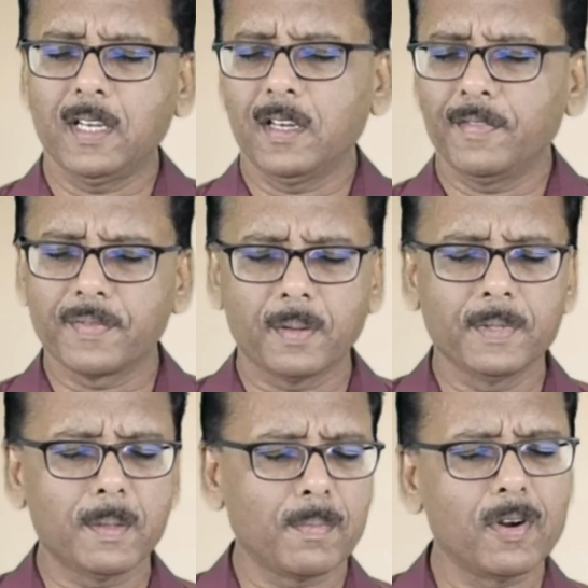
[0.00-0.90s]
from
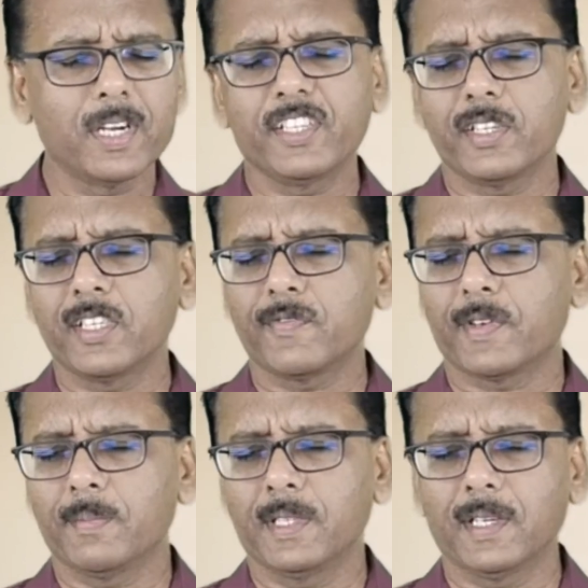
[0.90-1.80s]
the bondages,
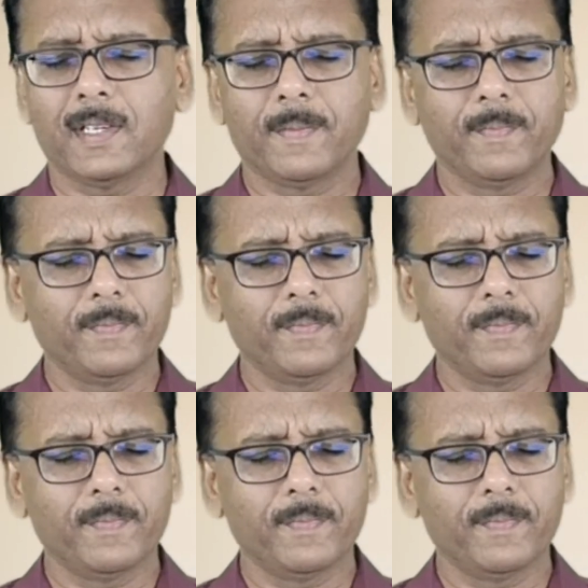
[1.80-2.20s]
from the